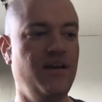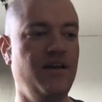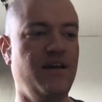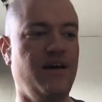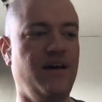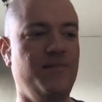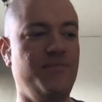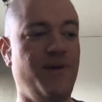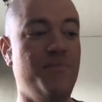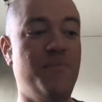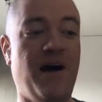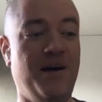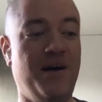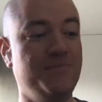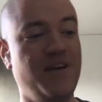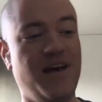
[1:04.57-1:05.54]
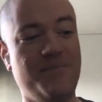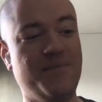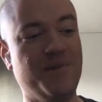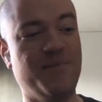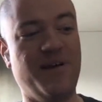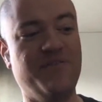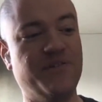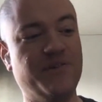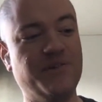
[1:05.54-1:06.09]
My mom taught me
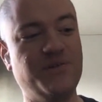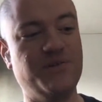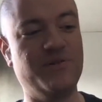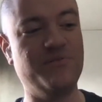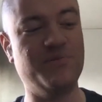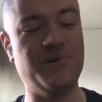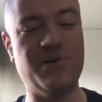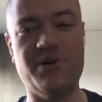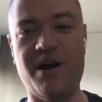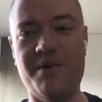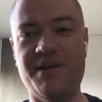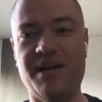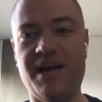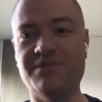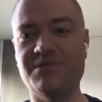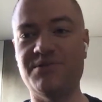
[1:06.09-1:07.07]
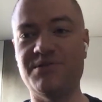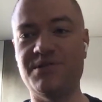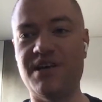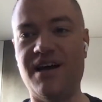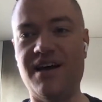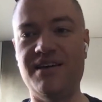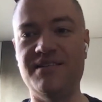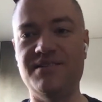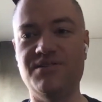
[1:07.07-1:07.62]
my first sort of programming
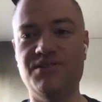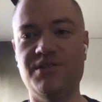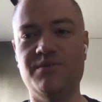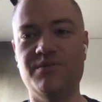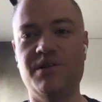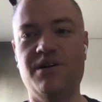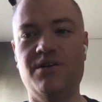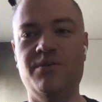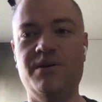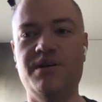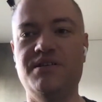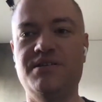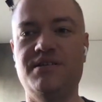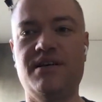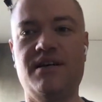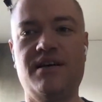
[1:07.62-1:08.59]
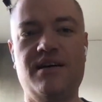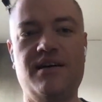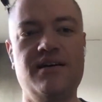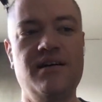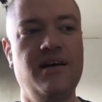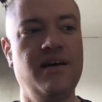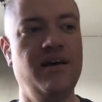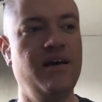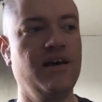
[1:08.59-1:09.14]
exercise, and she would always
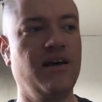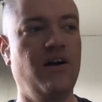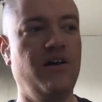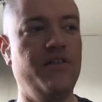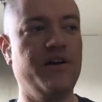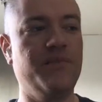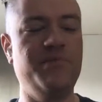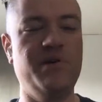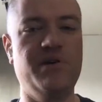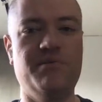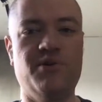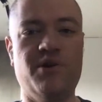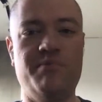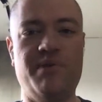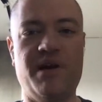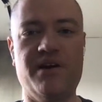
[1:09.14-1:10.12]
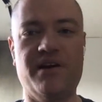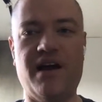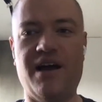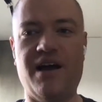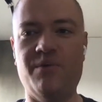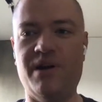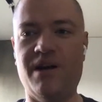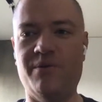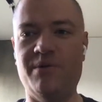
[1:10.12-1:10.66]
call the computer repair guy
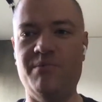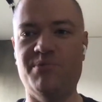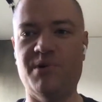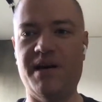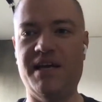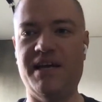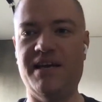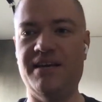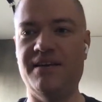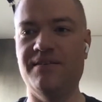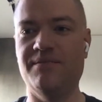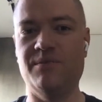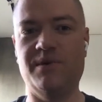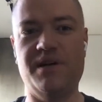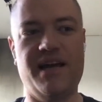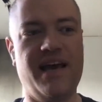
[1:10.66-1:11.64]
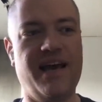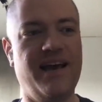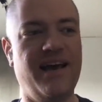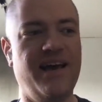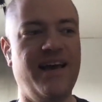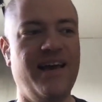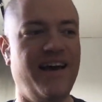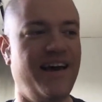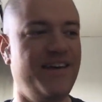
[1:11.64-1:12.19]
when I would break it. When
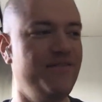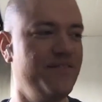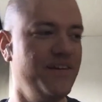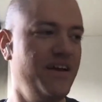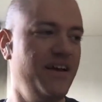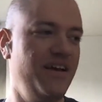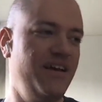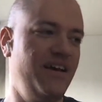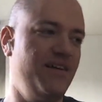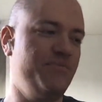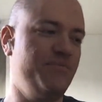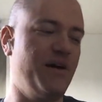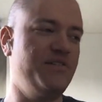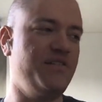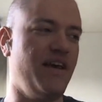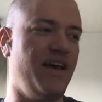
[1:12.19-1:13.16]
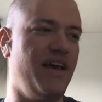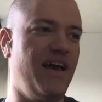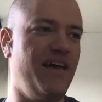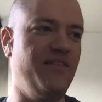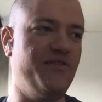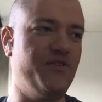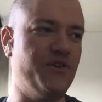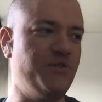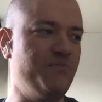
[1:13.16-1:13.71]
I had, proud to say I had the
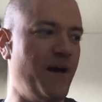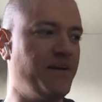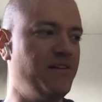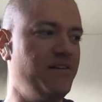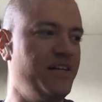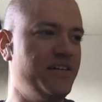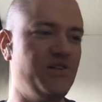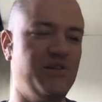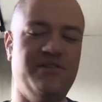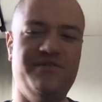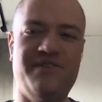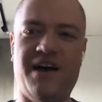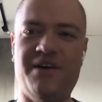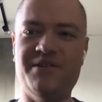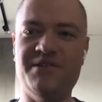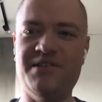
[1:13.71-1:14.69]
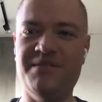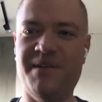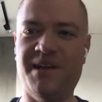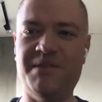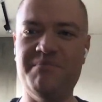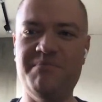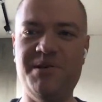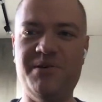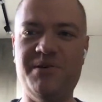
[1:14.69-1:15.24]
first Michelangelo virus on my
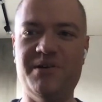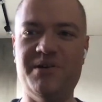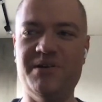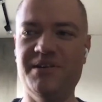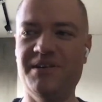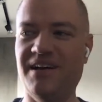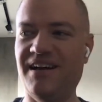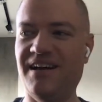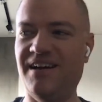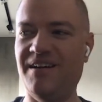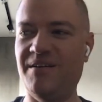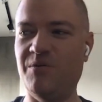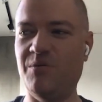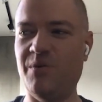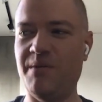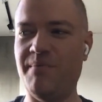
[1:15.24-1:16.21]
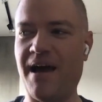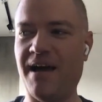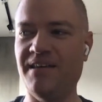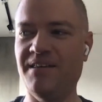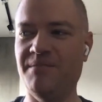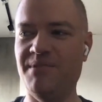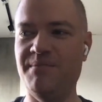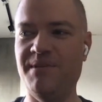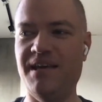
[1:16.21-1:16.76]
computer way back in the
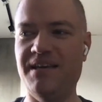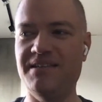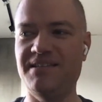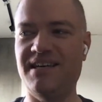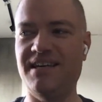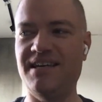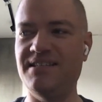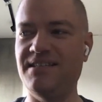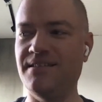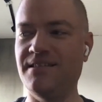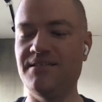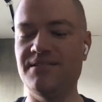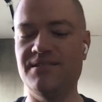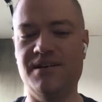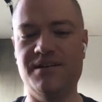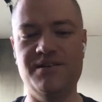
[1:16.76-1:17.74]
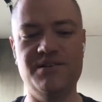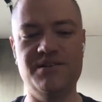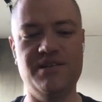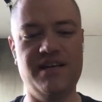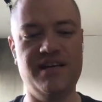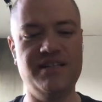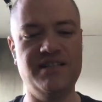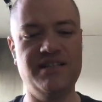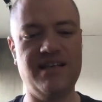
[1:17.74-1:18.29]
BBS days and things along those
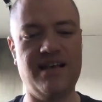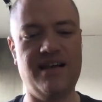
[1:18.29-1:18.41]
lines.